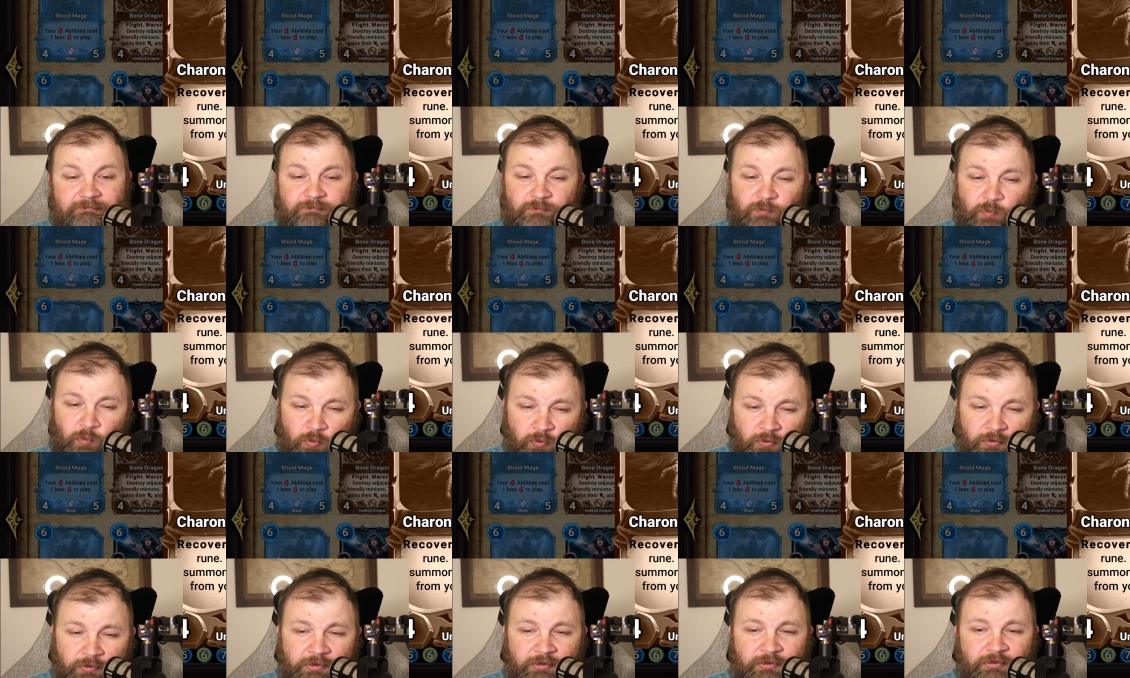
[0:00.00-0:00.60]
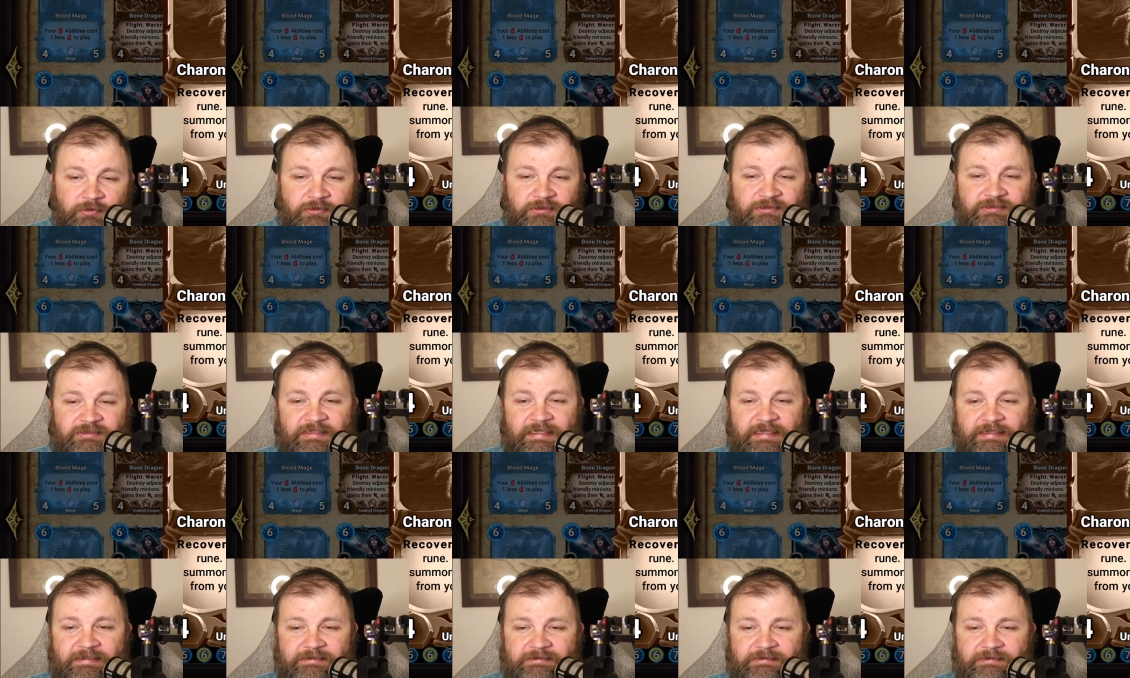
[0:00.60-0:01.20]
really good
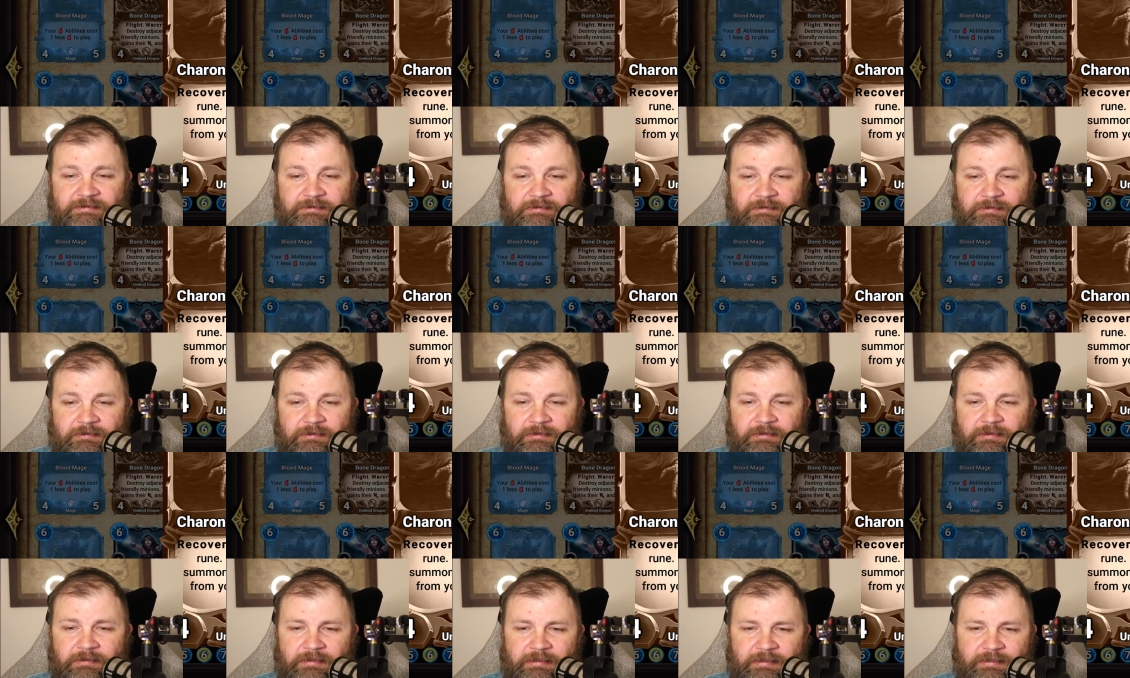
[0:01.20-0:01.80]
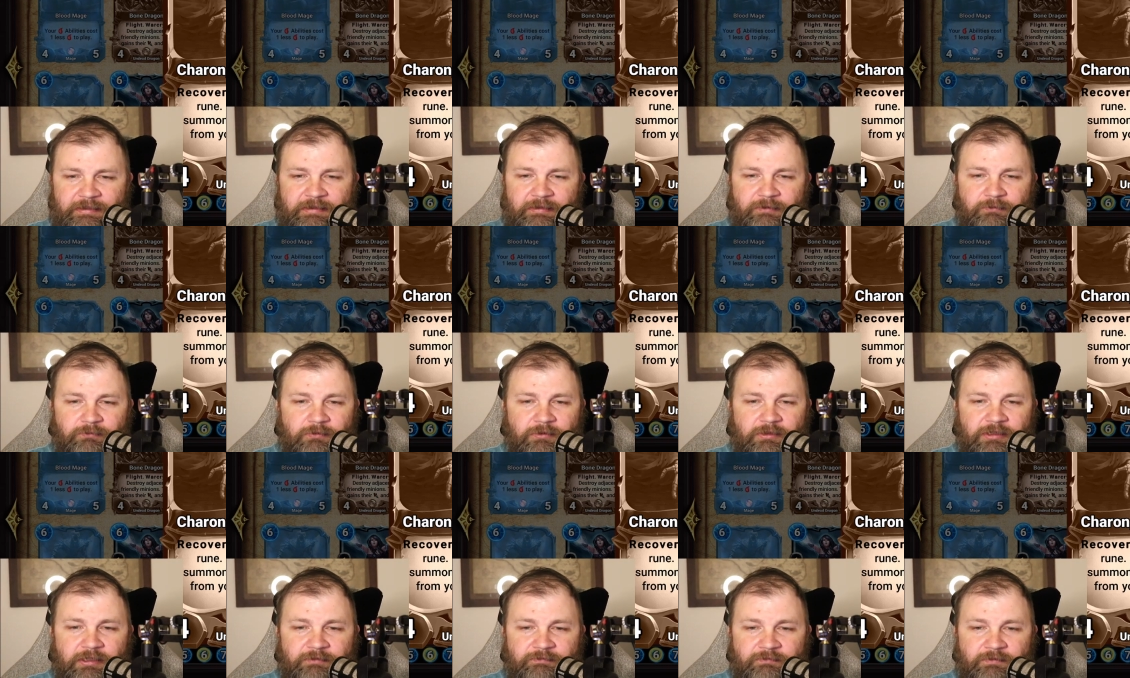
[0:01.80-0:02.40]
stats. I think
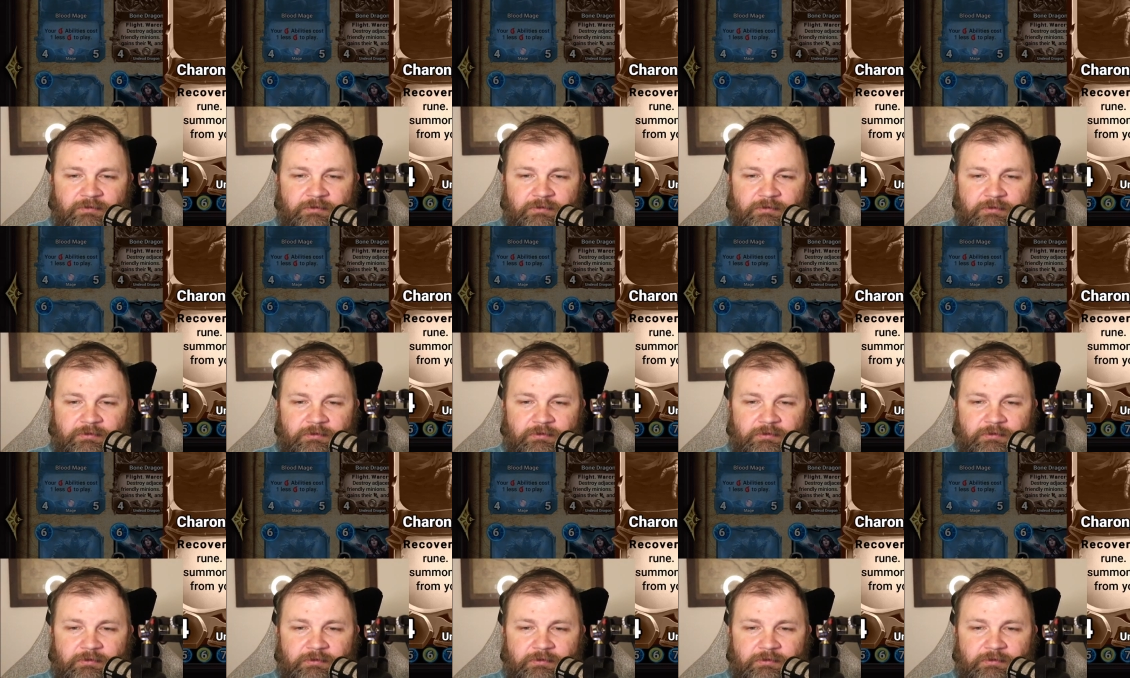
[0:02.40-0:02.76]
recover.